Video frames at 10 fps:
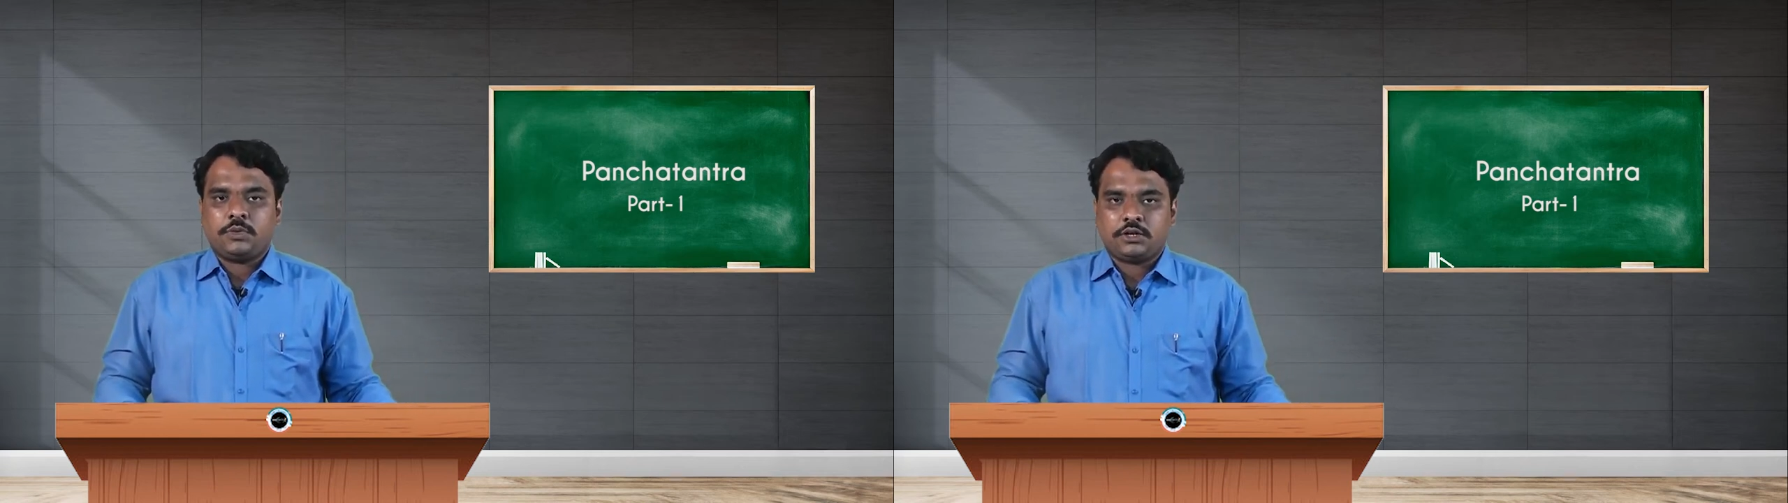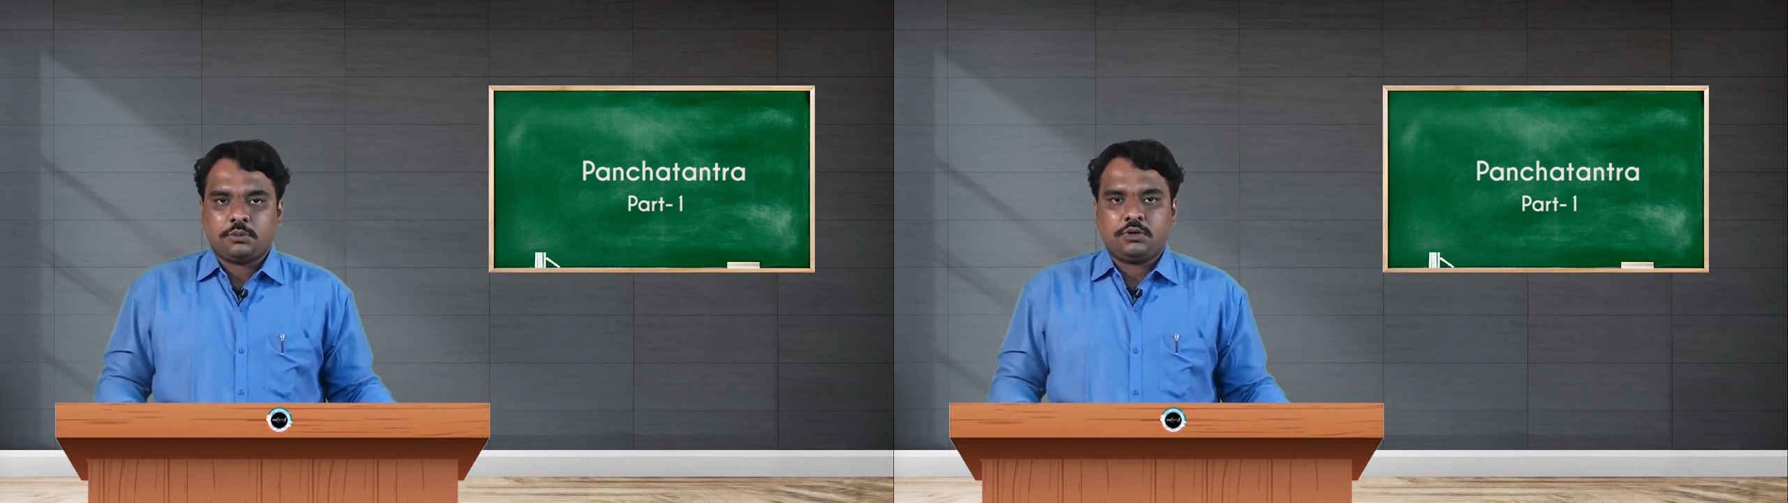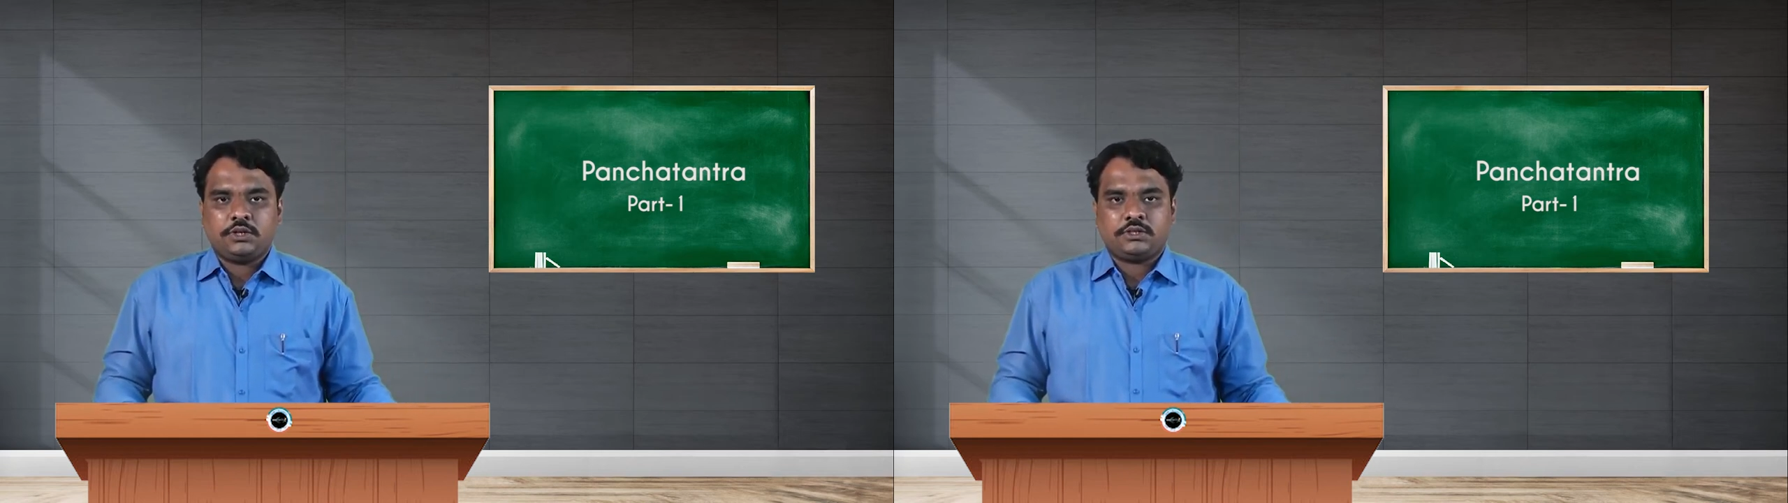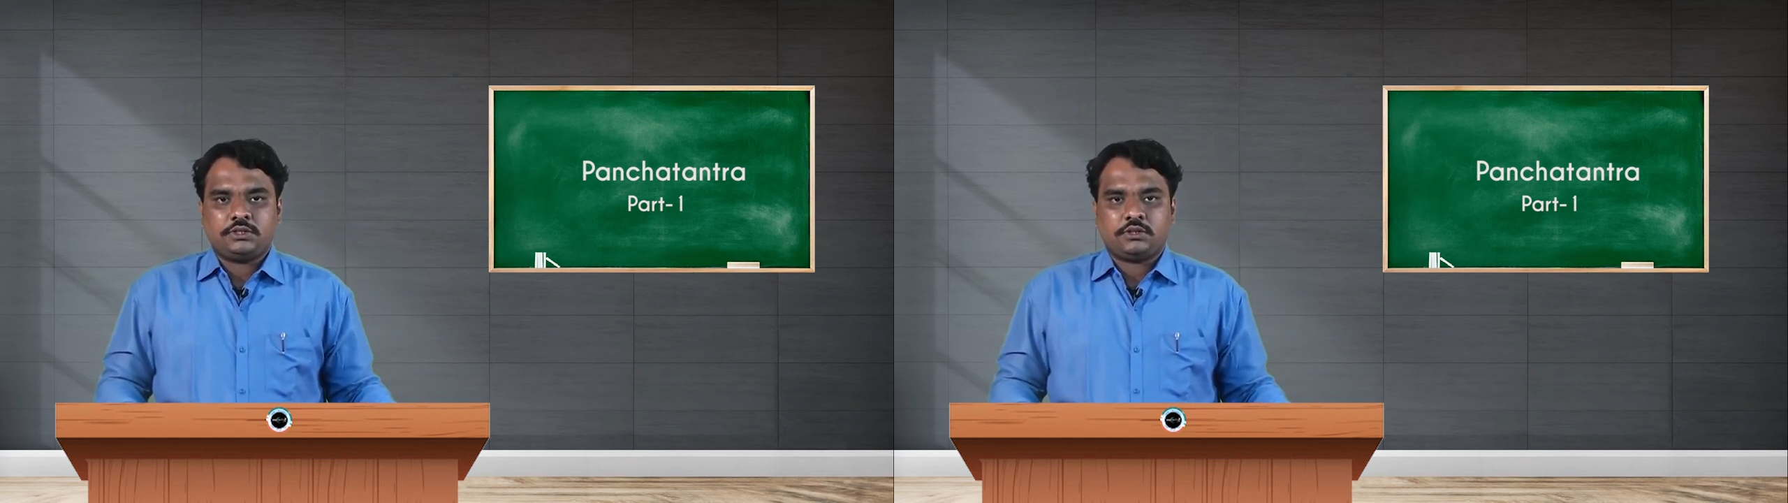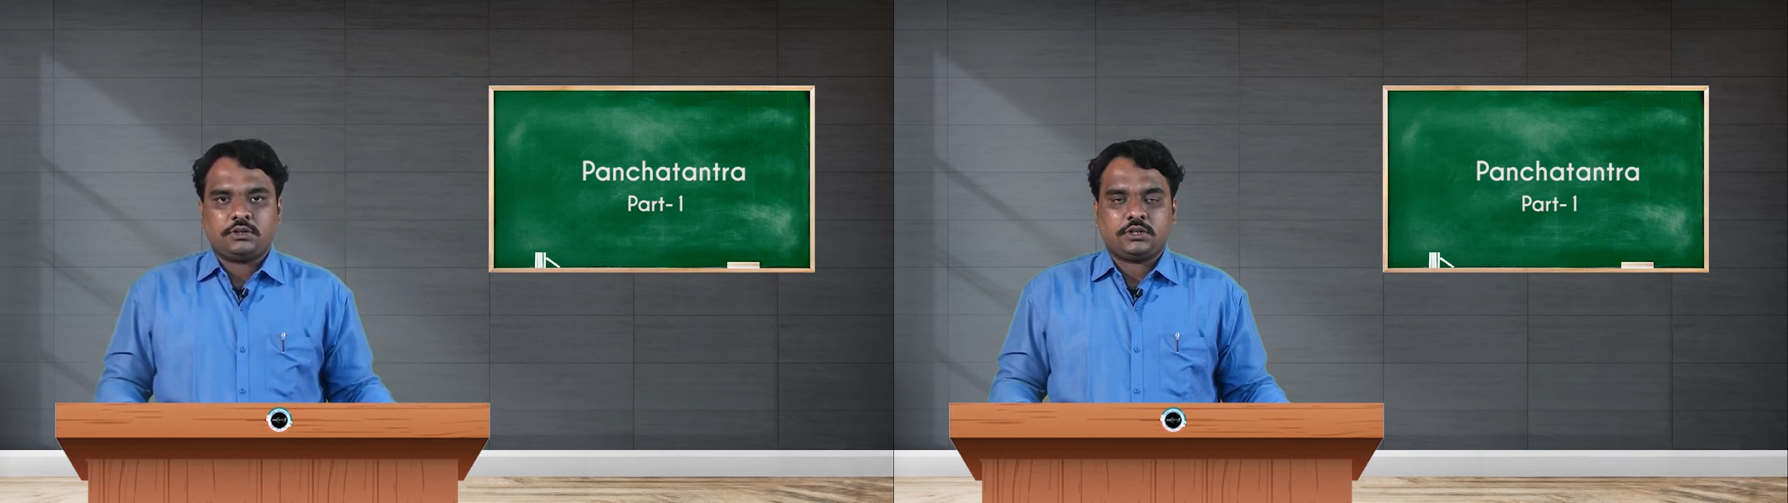metabolic
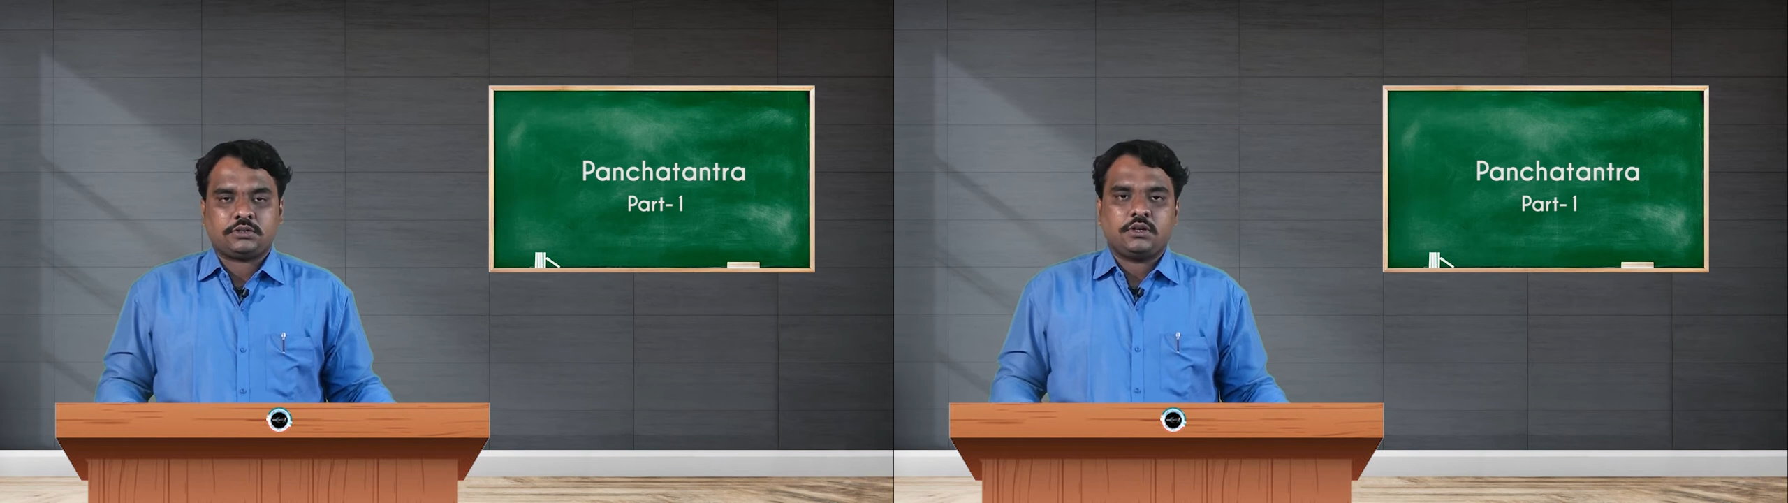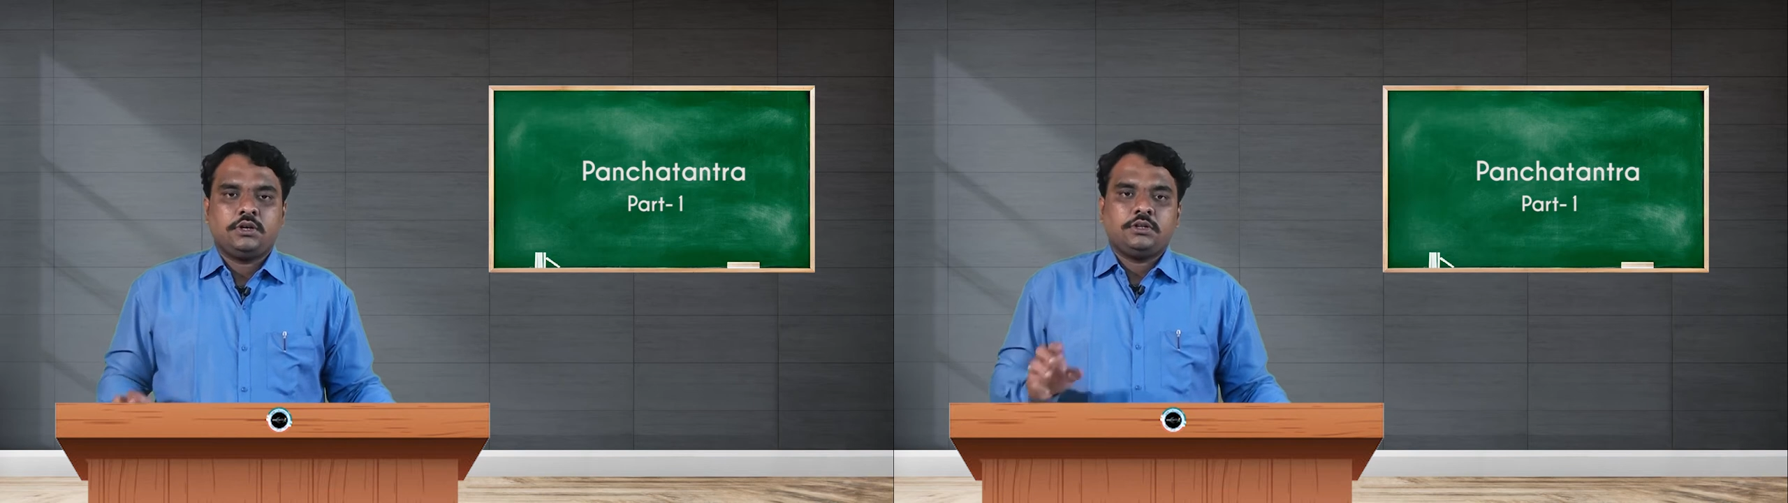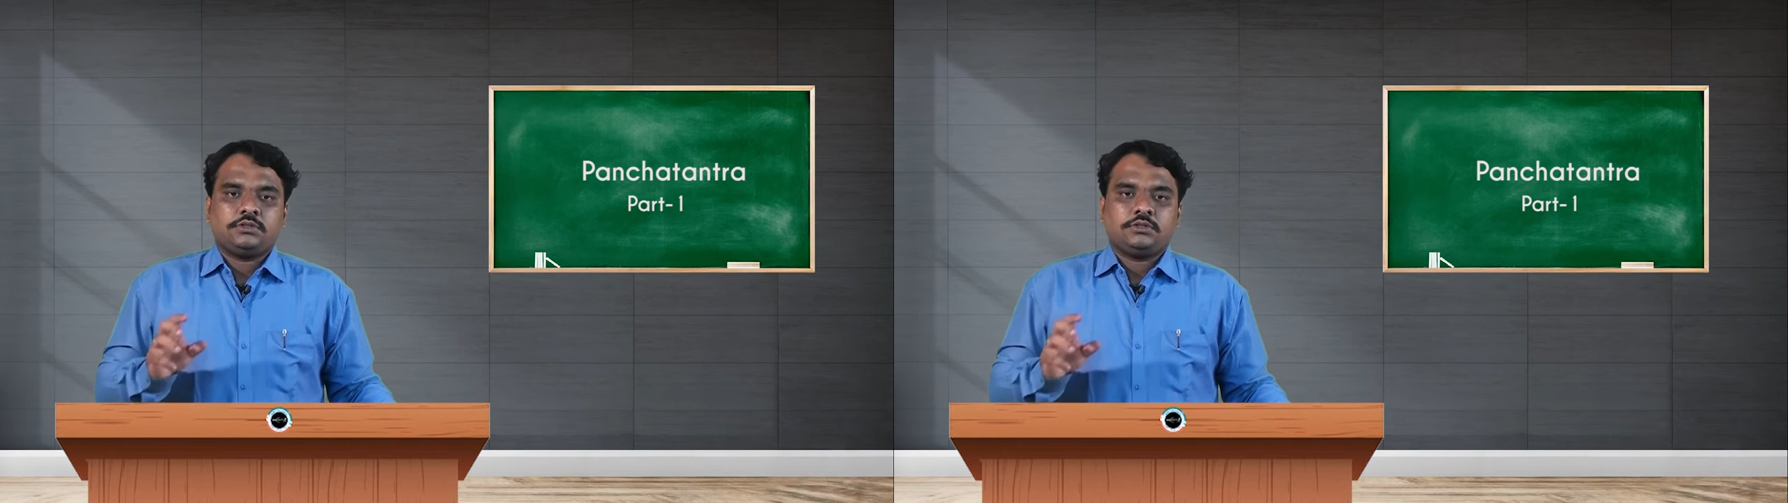disorders.